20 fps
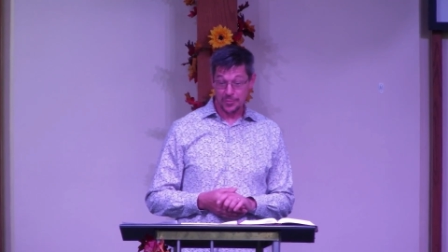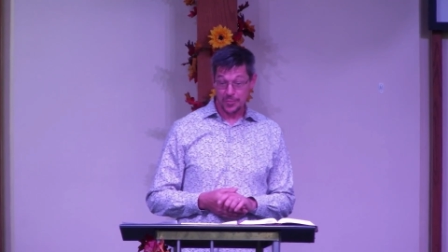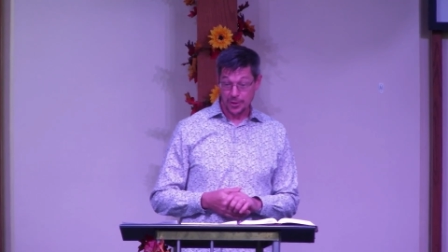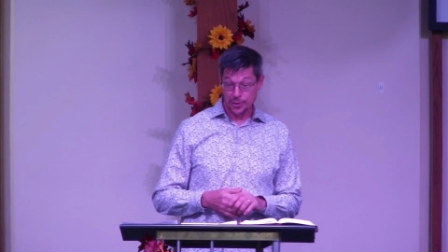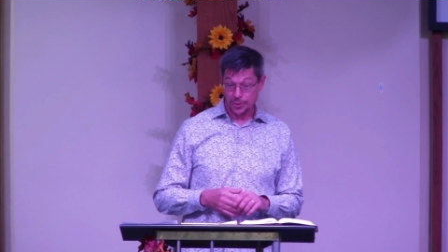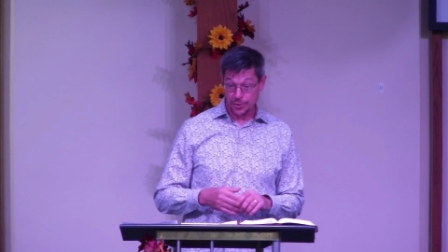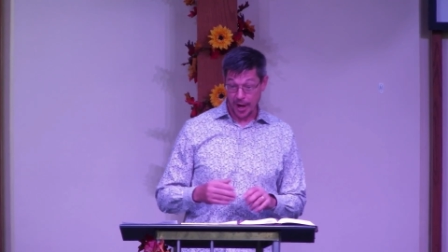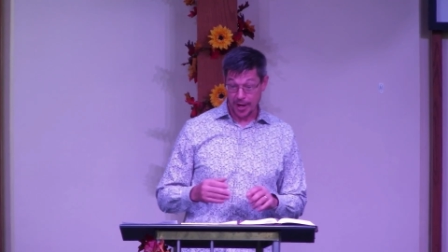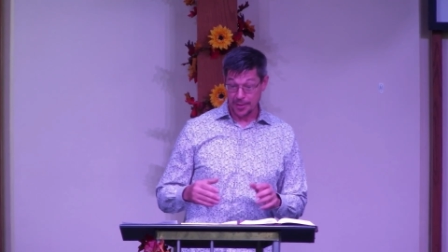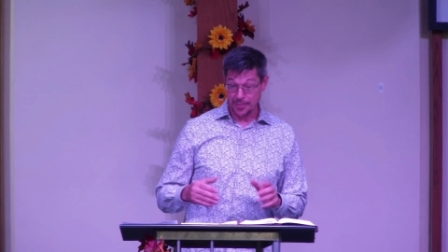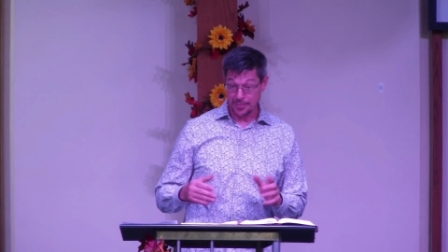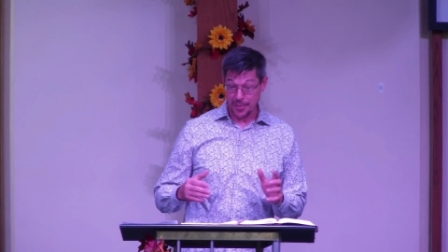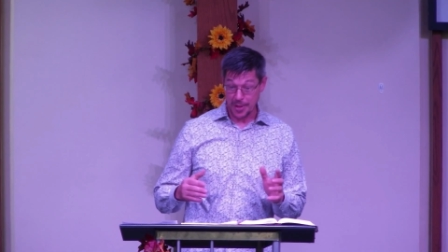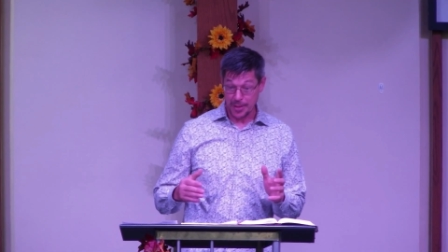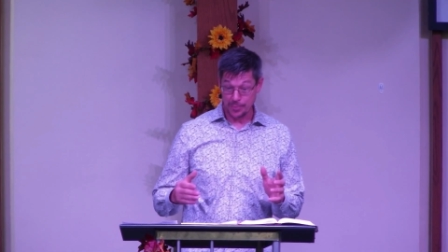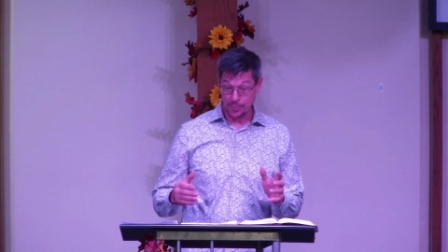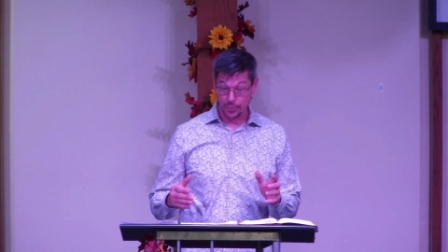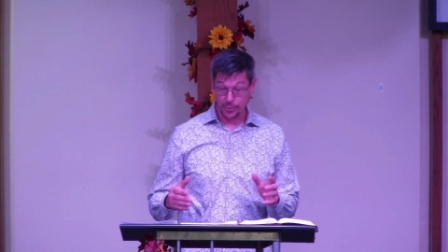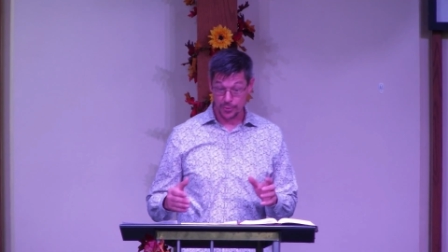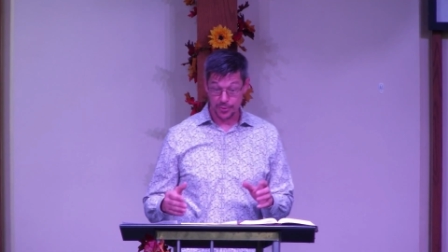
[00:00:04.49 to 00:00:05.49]
trying to
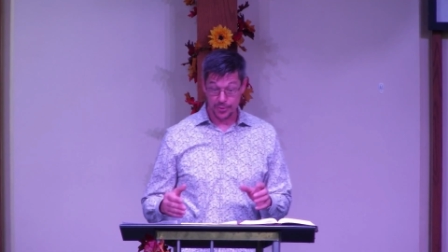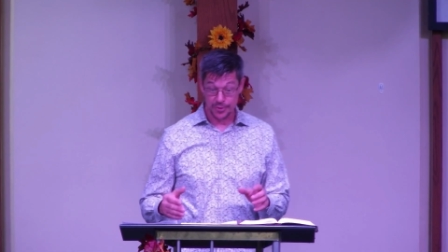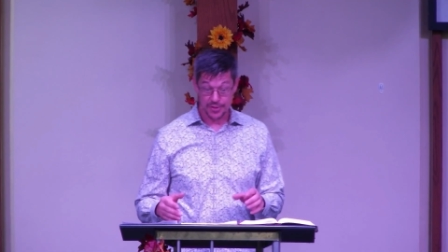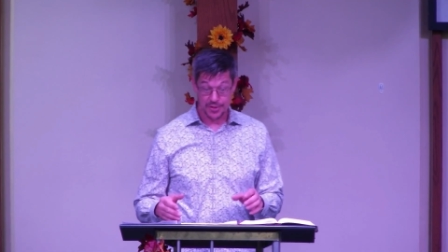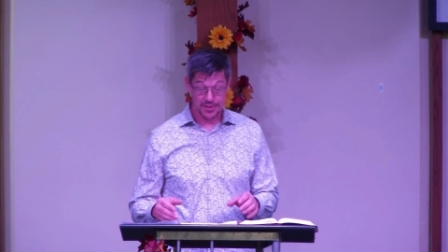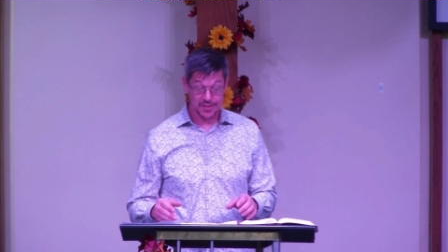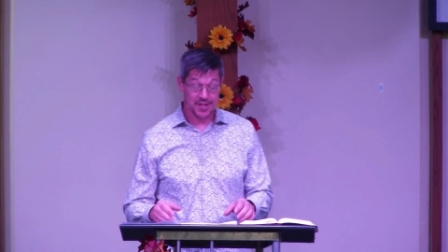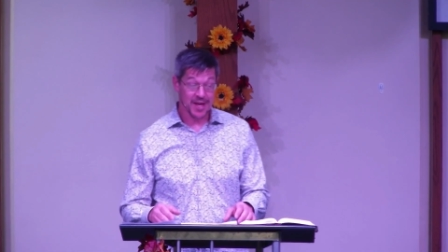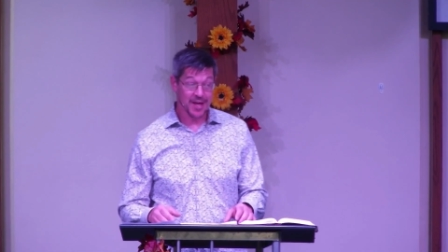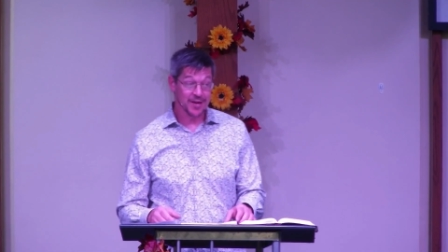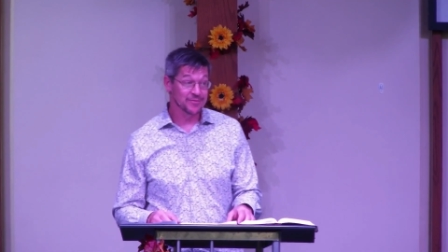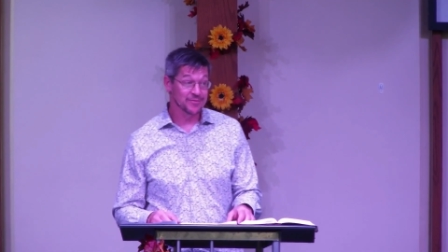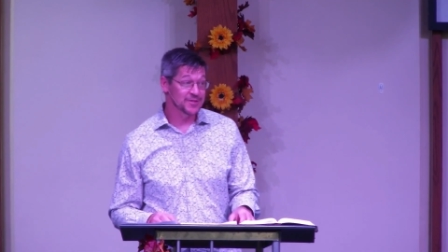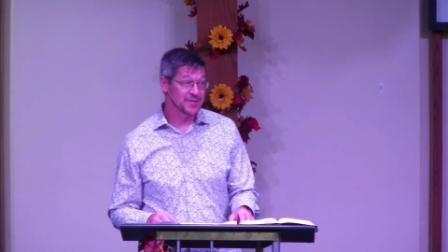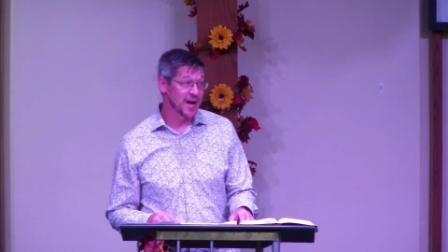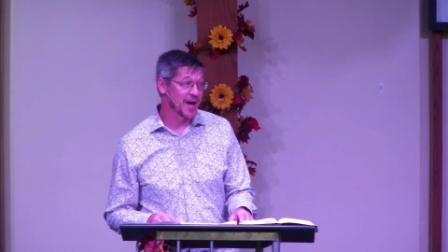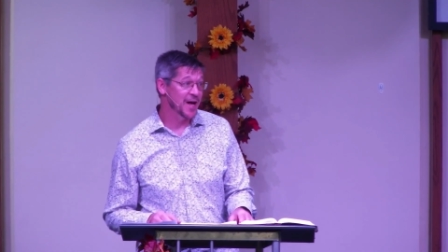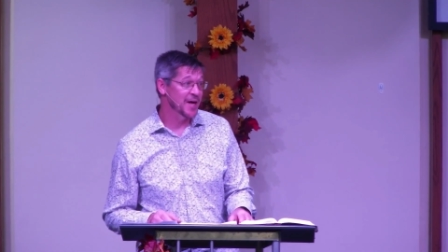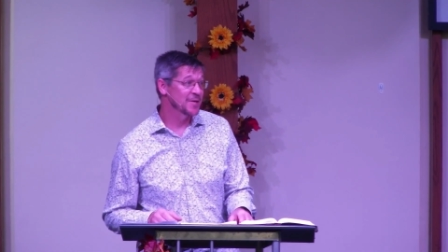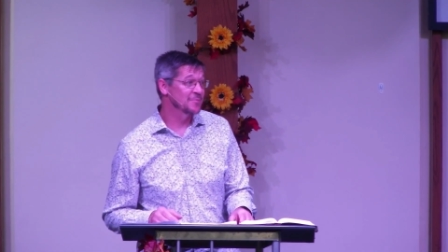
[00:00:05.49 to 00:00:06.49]
people to save
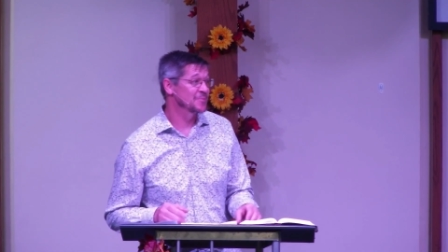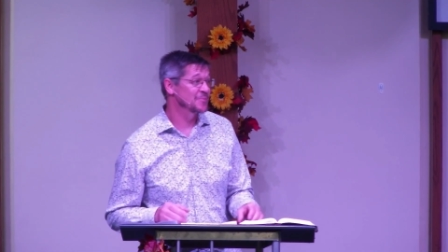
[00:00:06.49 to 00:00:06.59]
time.